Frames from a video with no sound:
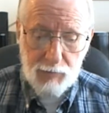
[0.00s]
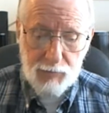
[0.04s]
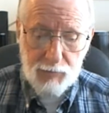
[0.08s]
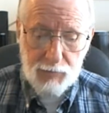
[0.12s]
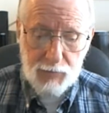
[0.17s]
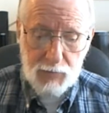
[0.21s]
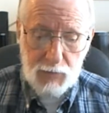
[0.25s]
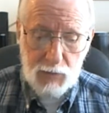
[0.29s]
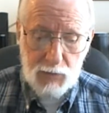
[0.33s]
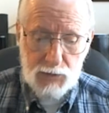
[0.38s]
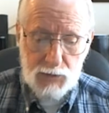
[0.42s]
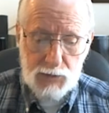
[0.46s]

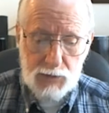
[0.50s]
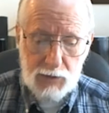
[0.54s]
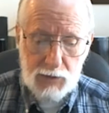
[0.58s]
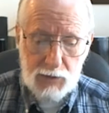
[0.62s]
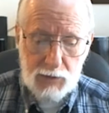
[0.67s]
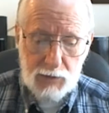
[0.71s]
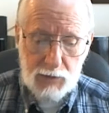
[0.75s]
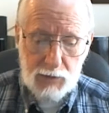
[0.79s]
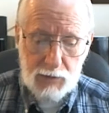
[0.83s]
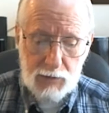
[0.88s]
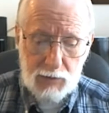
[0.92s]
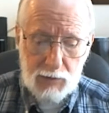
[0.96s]
you see
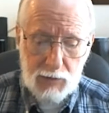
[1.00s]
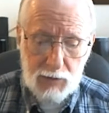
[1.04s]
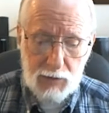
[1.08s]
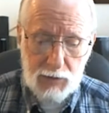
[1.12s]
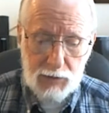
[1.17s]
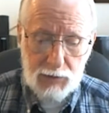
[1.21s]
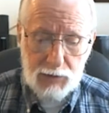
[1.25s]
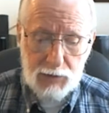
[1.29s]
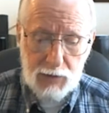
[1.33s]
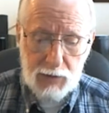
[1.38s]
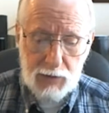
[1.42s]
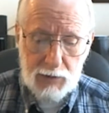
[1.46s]
that the
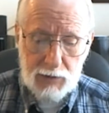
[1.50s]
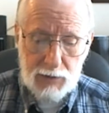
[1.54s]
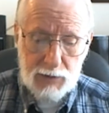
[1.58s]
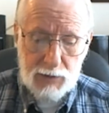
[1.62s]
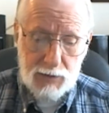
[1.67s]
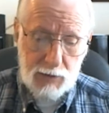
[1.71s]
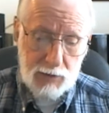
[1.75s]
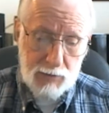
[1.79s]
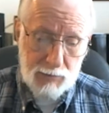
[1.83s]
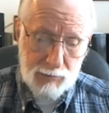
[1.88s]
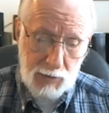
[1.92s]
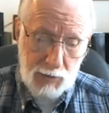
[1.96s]
Hittites,
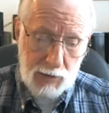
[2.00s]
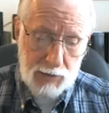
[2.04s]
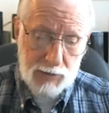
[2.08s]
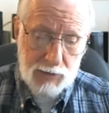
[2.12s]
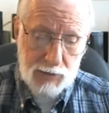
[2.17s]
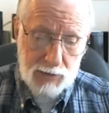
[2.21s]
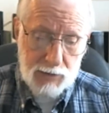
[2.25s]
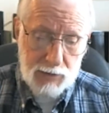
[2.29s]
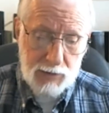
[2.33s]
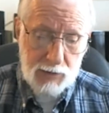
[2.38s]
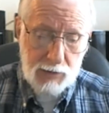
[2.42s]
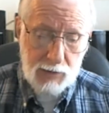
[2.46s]
it
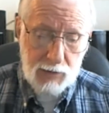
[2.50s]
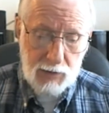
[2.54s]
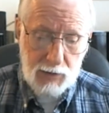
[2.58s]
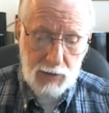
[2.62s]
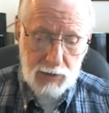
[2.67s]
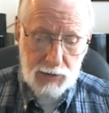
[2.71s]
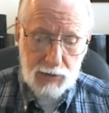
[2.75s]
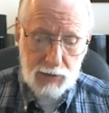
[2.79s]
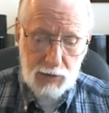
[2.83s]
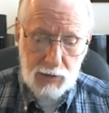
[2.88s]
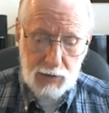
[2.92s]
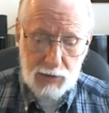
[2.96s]
mentions that the
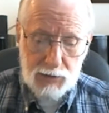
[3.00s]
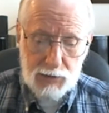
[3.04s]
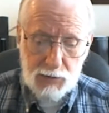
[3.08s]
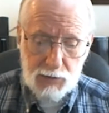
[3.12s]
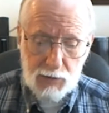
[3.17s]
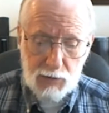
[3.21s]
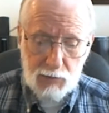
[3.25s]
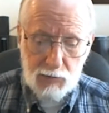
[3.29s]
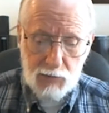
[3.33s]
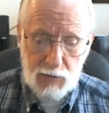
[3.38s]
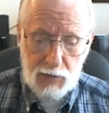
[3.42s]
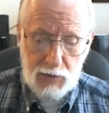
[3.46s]
Hittites
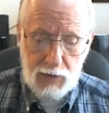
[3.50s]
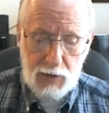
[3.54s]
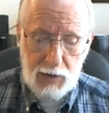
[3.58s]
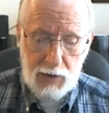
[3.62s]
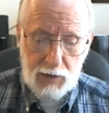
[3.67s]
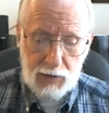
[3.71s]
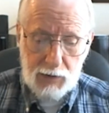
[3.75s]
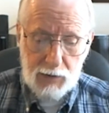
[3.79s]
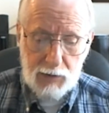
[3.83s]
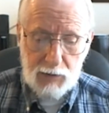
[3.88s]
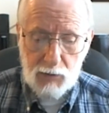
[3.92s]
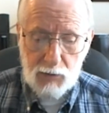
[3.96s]
are of
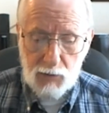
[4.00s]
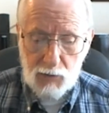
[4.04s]
Canaan,